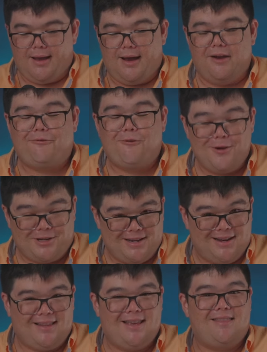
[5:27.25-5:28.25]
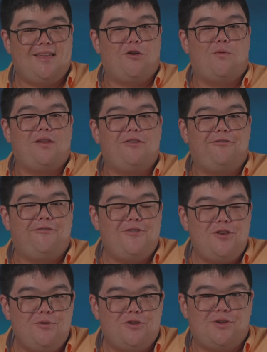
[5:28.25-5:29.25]
Unfortunately, they are one of the
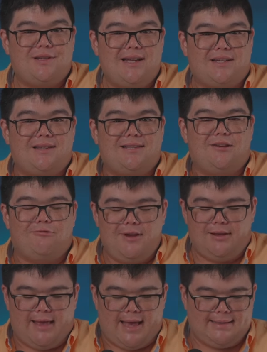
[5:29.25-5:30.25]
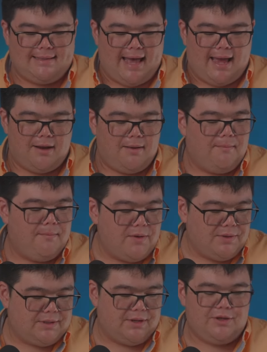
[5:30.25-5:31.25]
few jurisdictions that realize that.
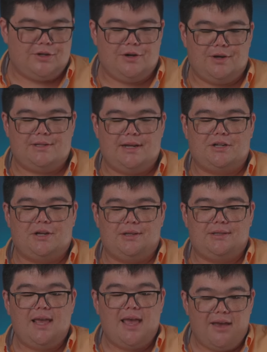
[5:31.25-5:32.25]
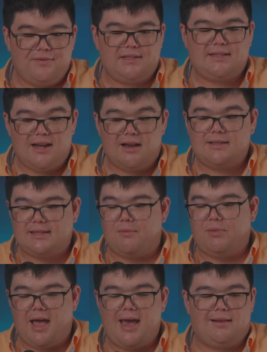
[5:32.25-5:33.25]
Most of the jurisdictions have stuck
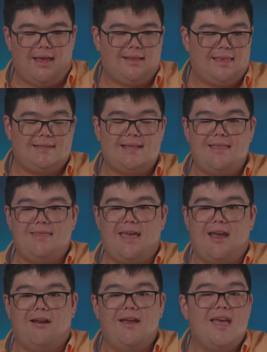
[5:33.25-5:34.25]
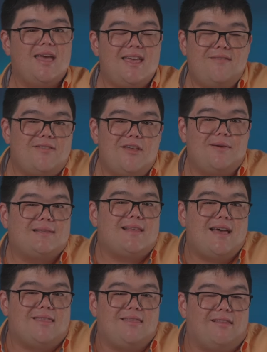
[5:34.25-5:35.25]
some line like this in there, even though it's
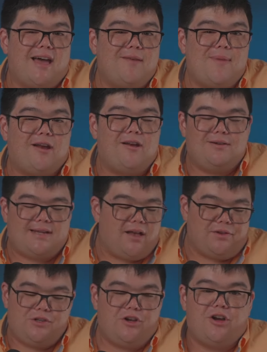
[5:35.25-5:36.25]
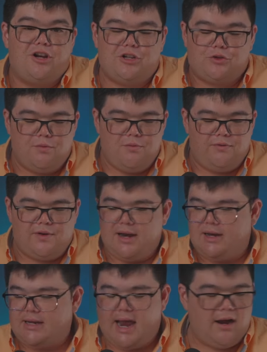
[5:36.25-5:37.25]
like the line about hotels. You could have just removed it
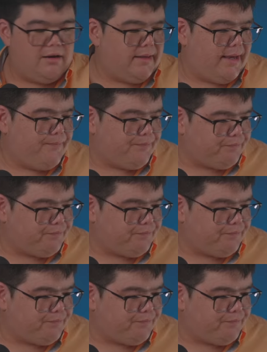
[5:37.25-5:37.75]
entirely.